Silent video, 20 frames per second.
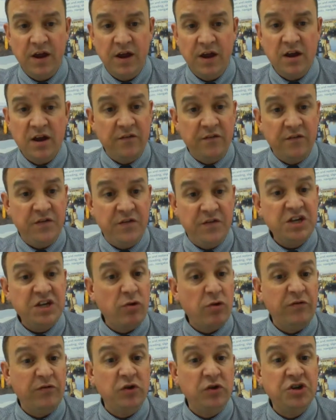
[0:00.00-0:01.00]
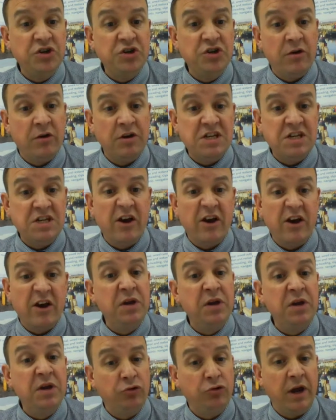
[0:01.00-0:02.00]
Fish refuge areas have been
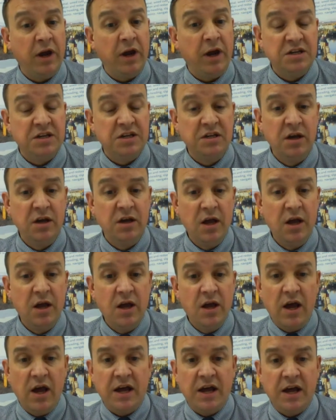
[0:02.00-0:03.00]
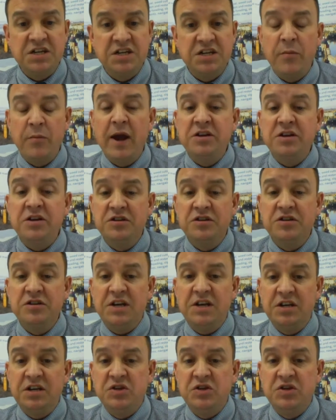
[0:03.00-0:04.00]
created, and some agencies are
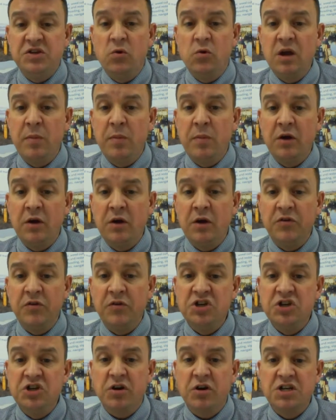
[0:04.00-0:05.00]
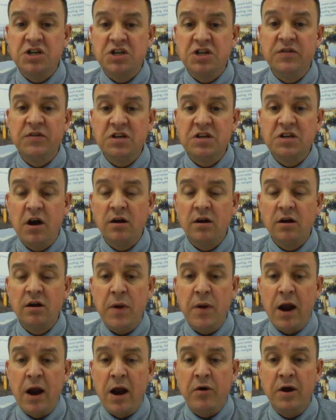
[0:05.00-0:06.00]
talking about the construction of a tidal
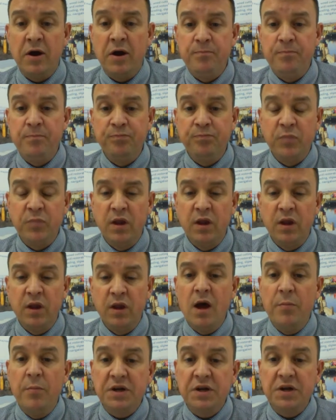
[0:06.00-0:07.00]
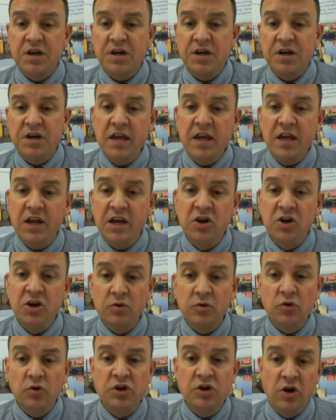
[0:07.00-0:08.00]
barrier. But high
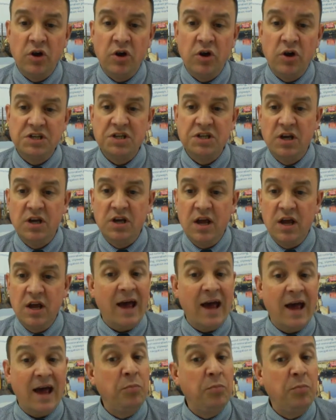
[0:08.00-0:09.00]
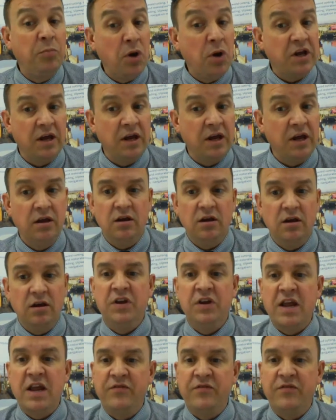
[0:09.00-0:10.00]
economical costs and blocking of the
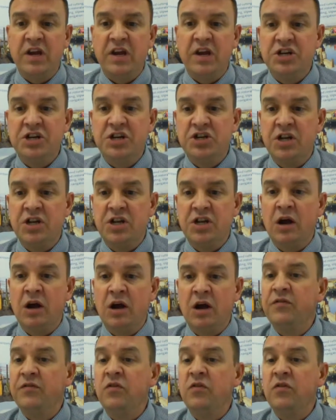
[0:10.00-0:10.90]
navigation are a few of